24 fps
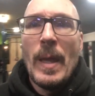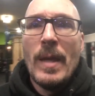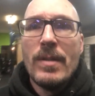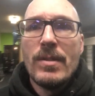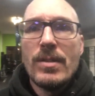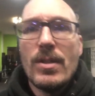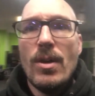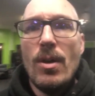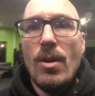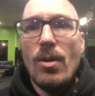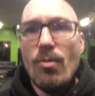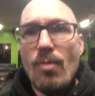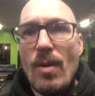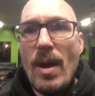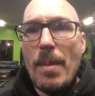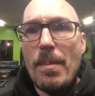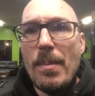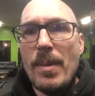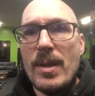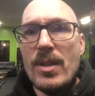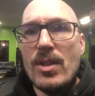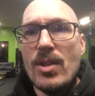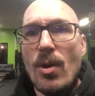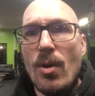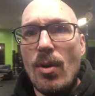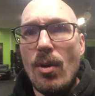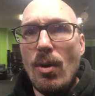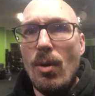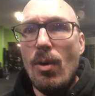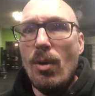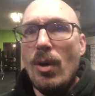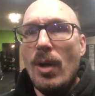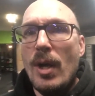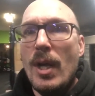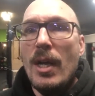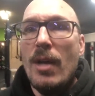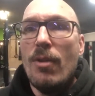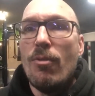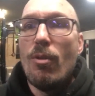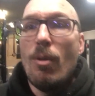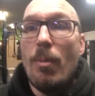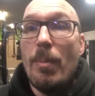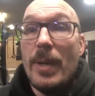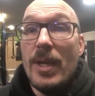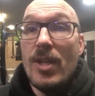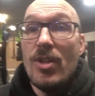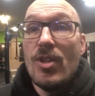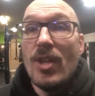So the rep total will
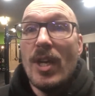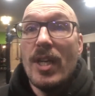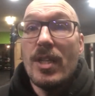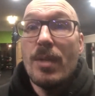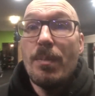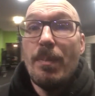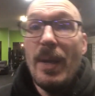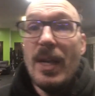be just